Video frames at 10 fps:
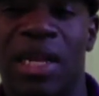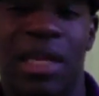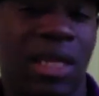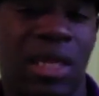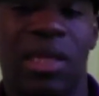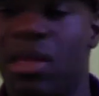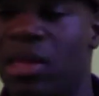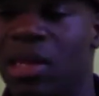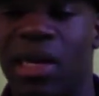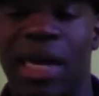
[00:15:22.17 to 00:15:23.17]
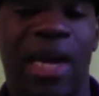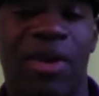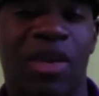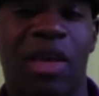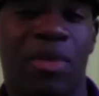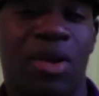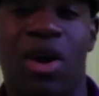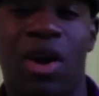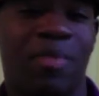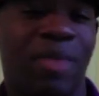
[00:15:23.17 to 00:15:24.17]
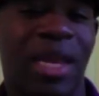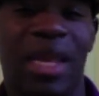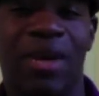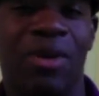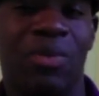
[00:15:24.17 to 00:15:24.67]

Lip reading: This is the guy who keeps your heart beating